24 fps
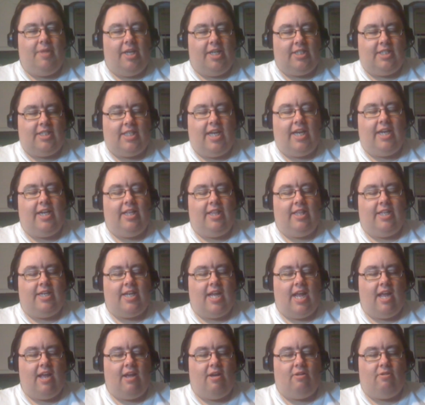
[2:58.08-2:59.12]
they stayed in the
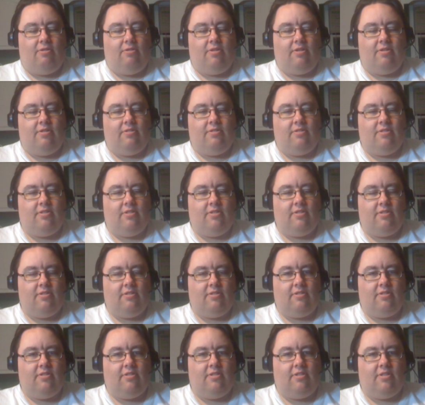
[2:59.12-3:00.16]
town,
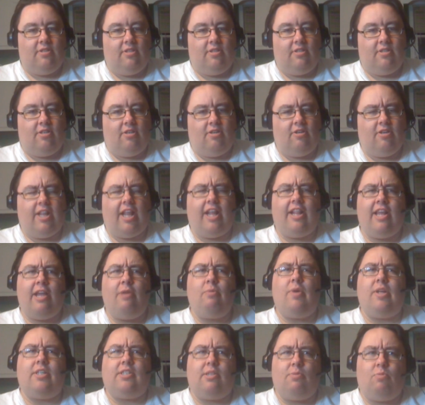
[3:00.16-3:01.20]
or
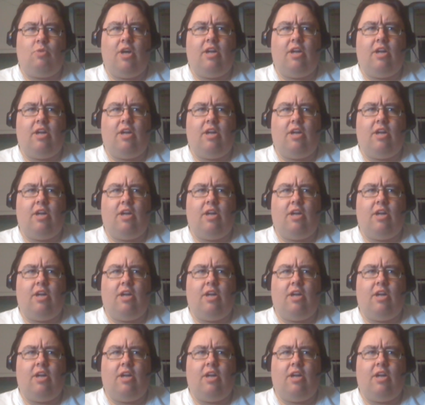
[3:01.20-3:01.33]
they went